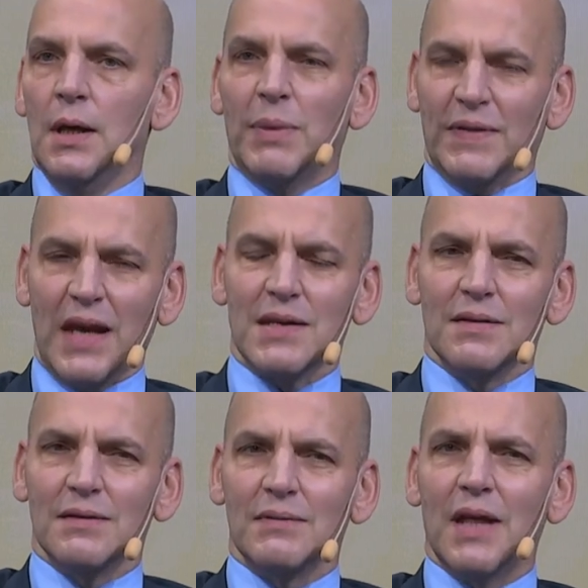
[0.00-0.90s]
but that
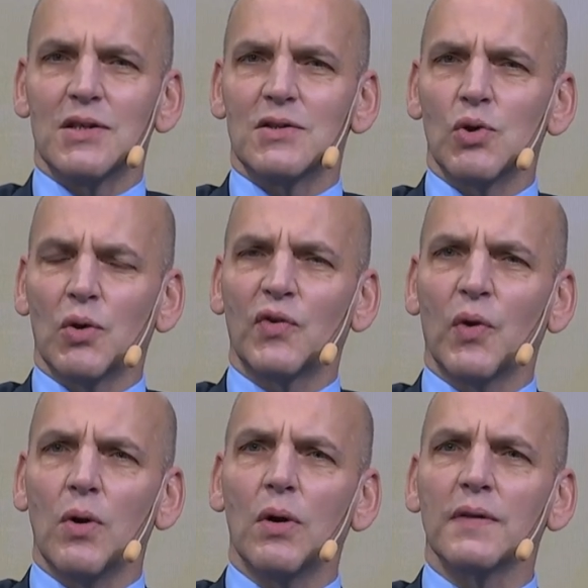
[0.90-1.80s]
that took so
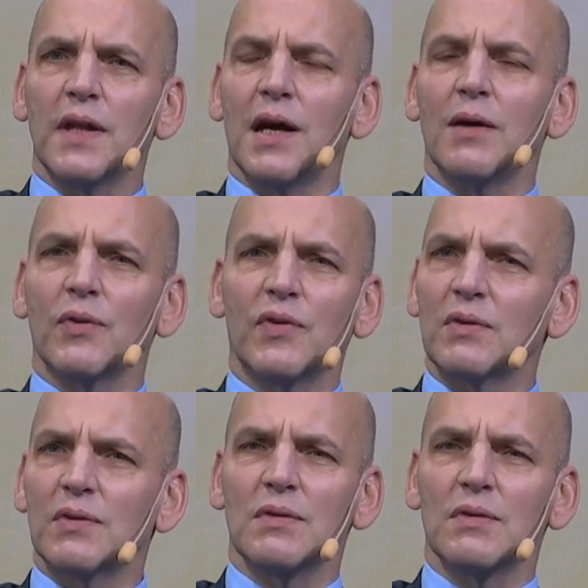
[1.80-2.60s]
long that I was